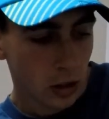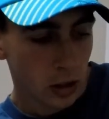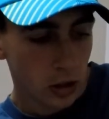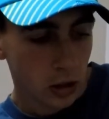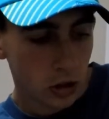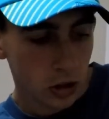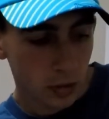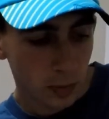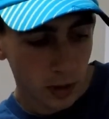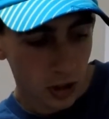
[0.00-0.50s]

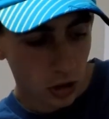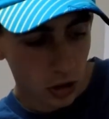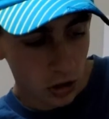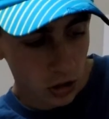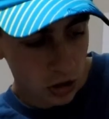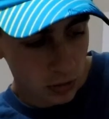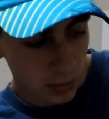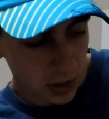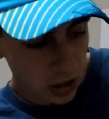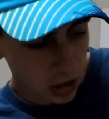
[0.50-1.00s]

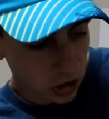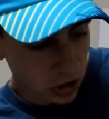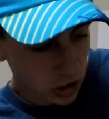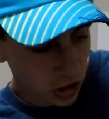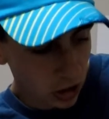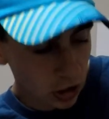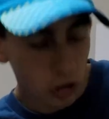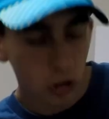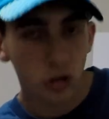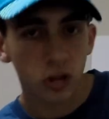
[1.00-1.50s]
spin it to
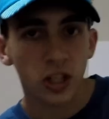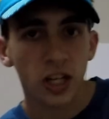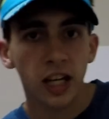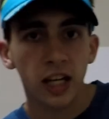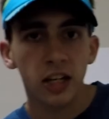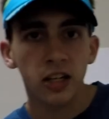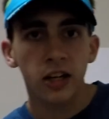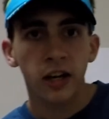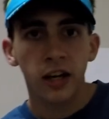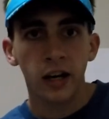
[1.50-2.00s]
the other
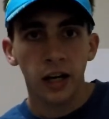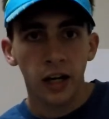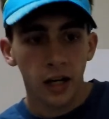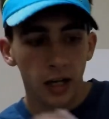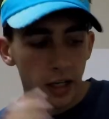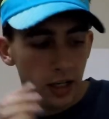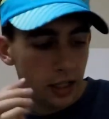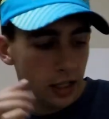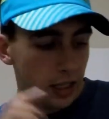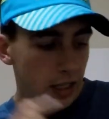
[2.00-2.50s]
side,
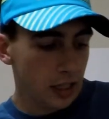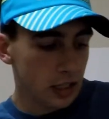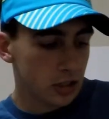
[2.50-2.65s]
it